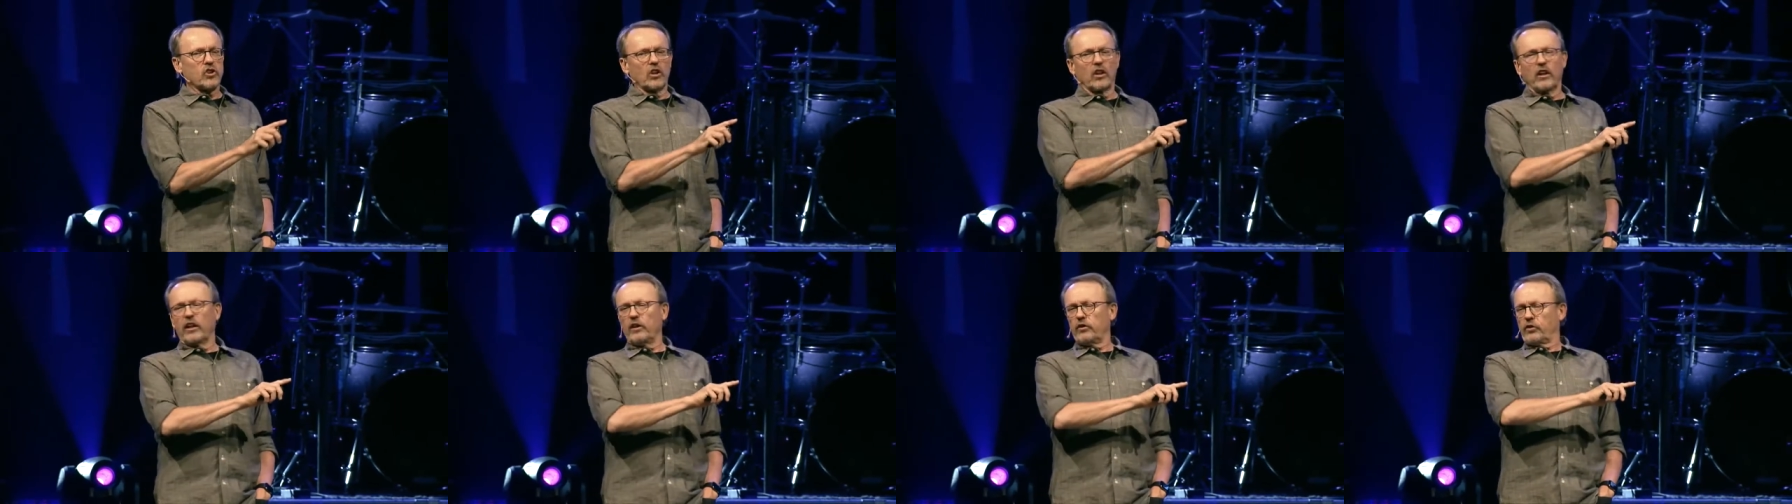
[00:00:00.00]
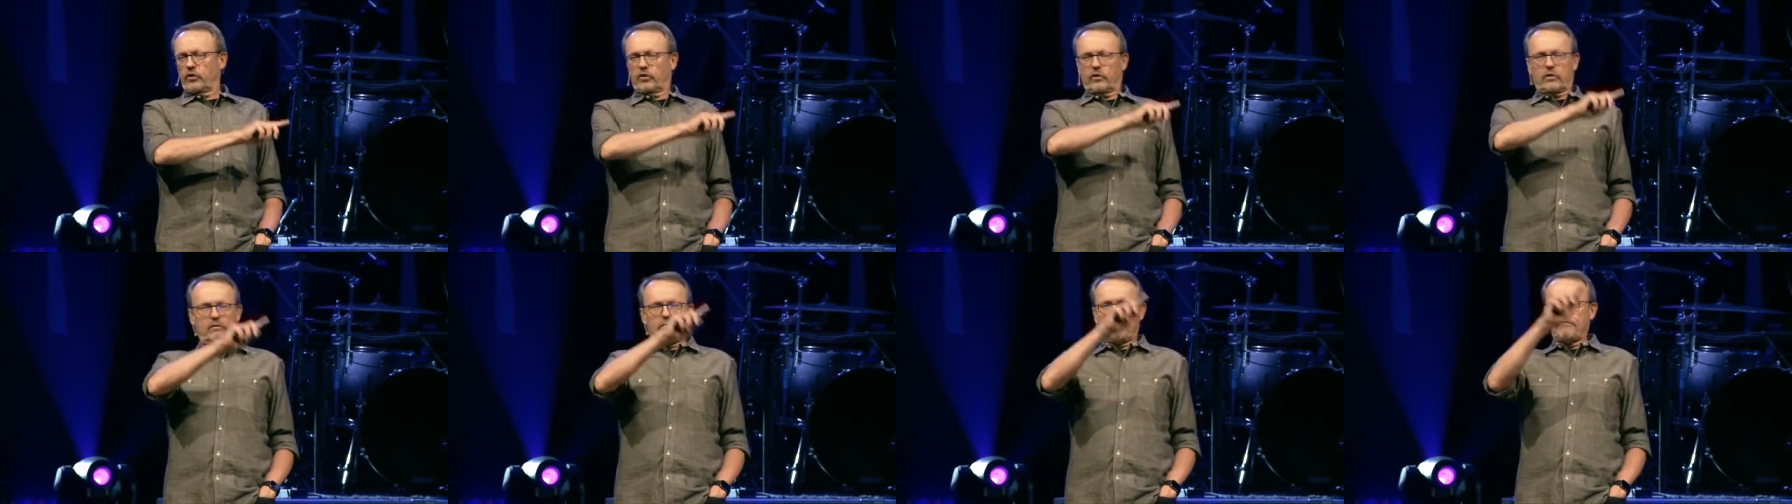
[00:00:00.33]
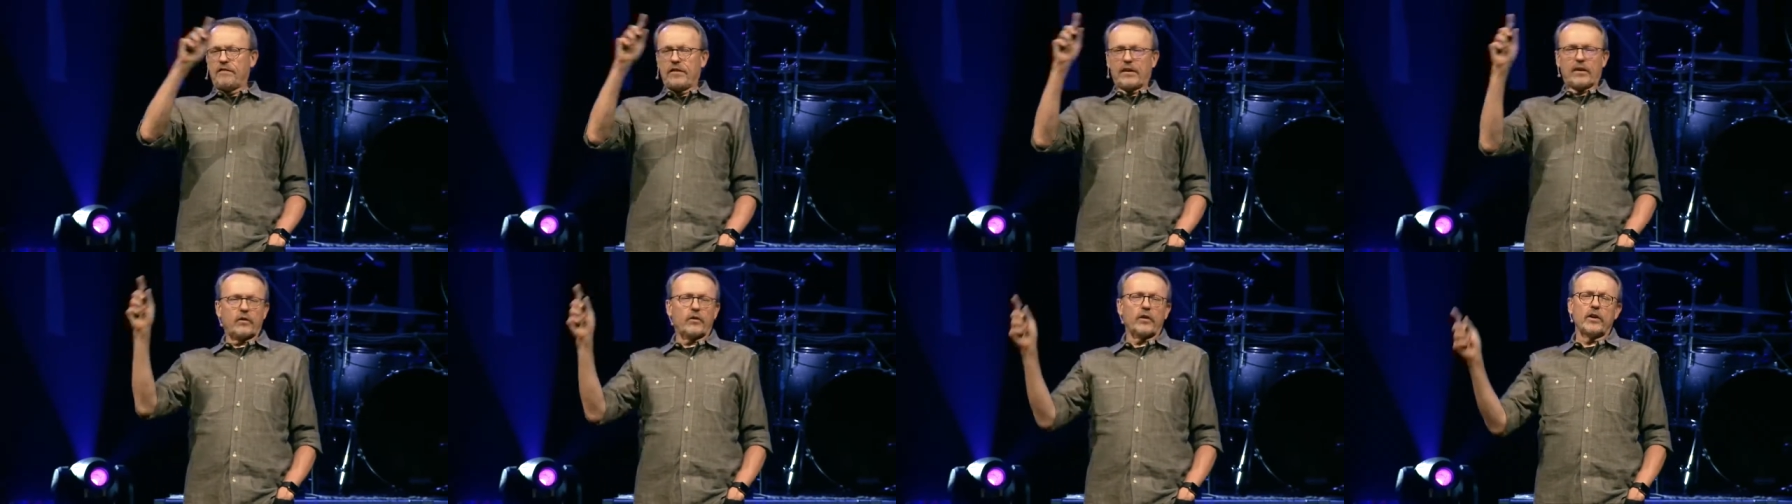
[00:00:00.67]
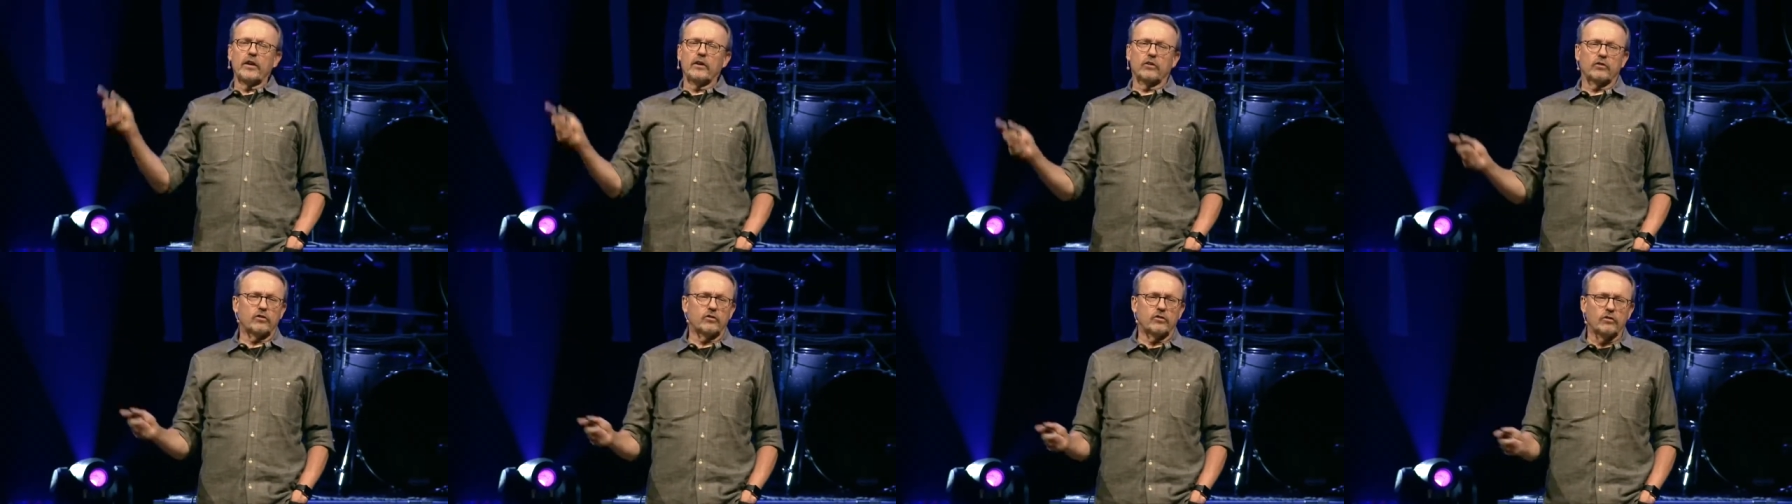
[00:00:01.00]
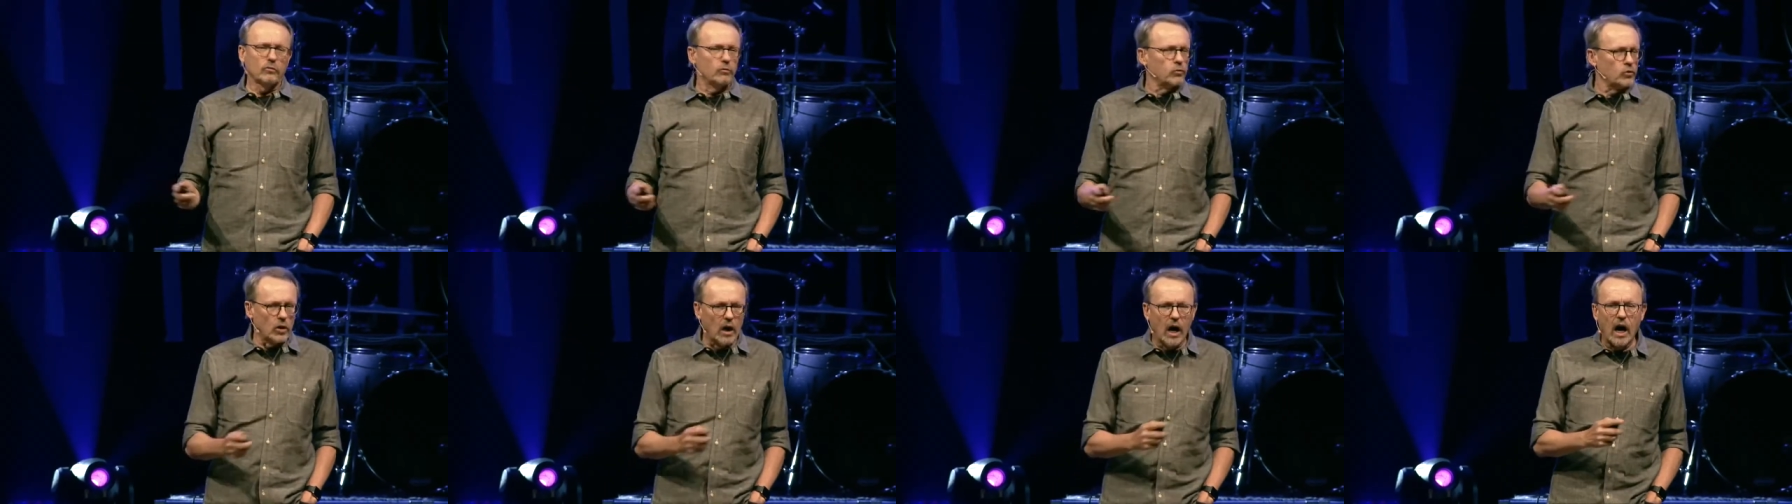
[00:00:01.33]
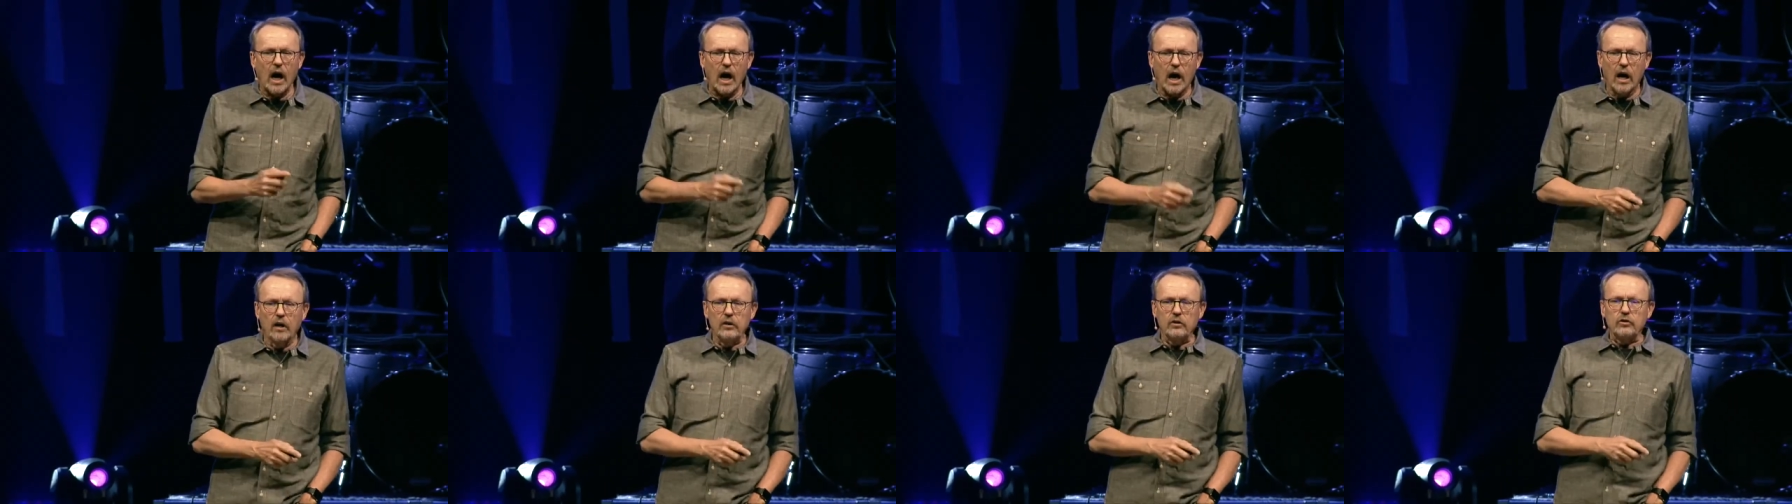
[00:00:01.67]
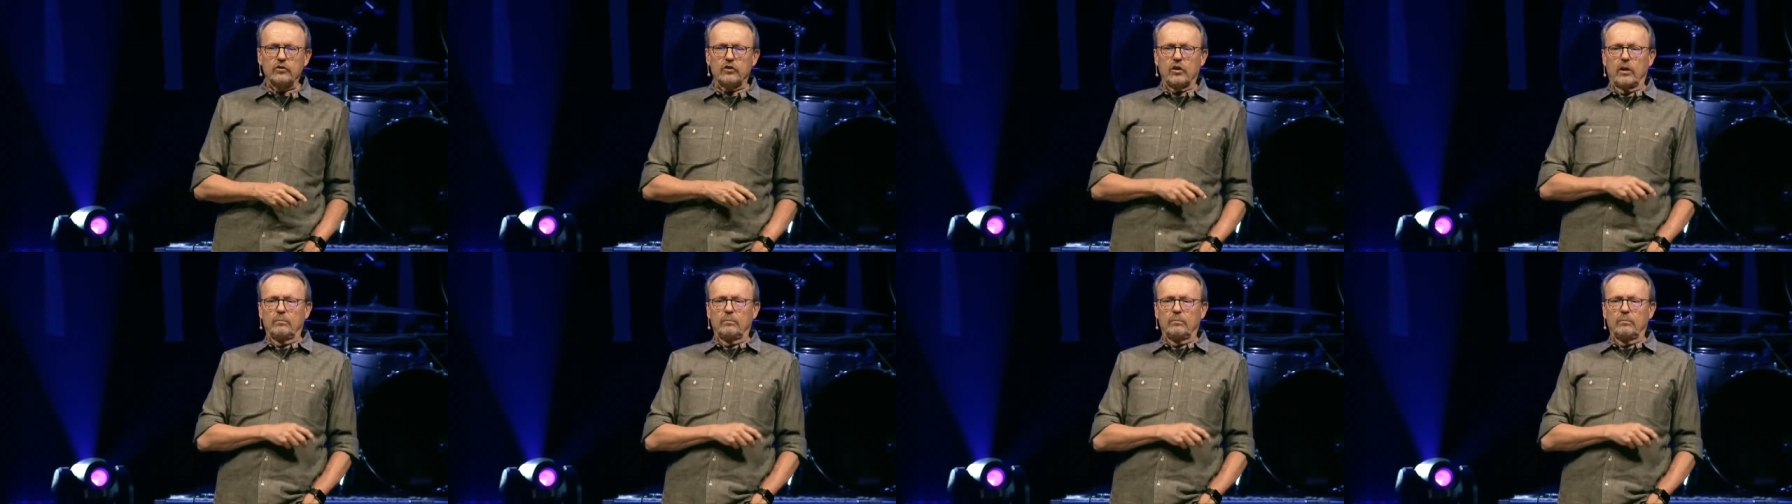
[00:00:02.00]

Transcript: list of various wrongs.